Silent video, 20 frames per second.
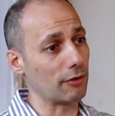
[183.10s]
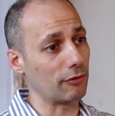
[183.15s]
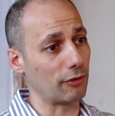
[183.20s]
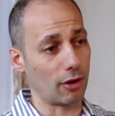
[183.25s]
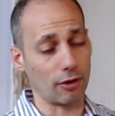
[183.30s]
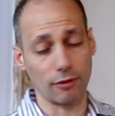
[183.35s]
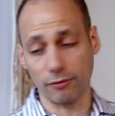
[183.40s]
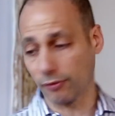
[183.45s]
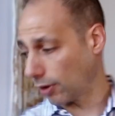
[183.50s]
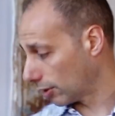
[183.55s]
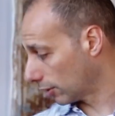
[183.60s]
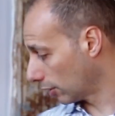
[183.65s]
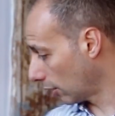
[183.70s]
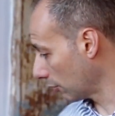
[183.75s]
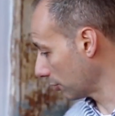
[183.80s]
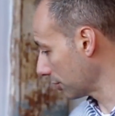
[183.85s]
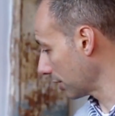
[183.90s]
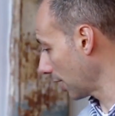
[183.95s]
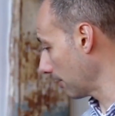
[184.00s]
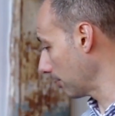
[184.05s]
very, very
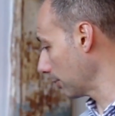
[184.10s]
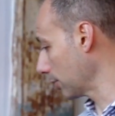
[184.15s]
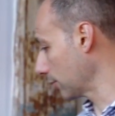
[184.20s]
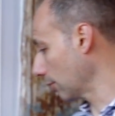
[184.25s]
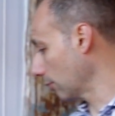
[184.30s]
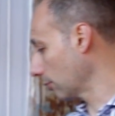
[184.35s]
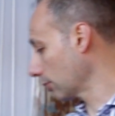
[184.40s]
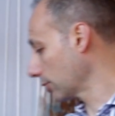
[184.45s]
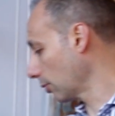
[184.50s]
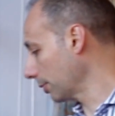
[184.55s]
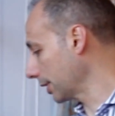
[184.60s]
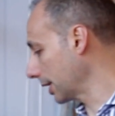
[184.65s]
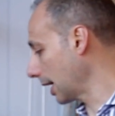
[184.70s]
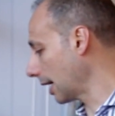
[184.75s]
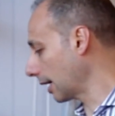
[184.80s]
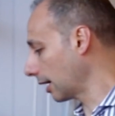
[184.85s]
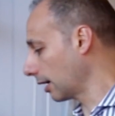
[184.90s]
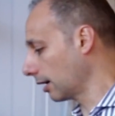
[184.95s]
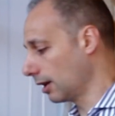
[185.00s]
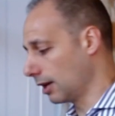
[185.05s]
low temperature. So we
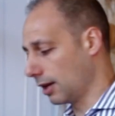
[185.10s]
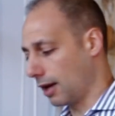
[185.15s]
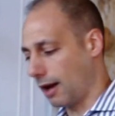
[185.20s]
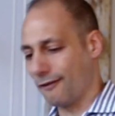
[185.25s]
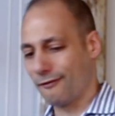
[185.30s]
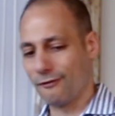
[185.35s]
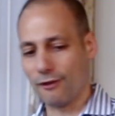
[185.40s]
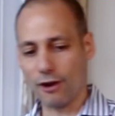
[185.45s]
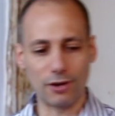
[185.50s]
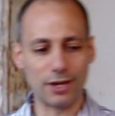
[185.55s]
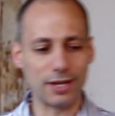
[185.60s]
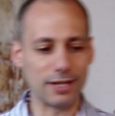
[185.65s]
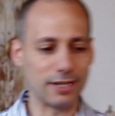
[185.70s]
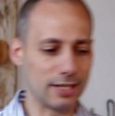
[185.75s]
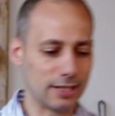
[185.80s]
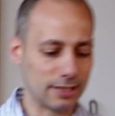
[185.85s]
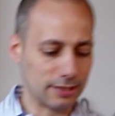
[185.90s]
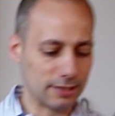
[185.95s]
got a very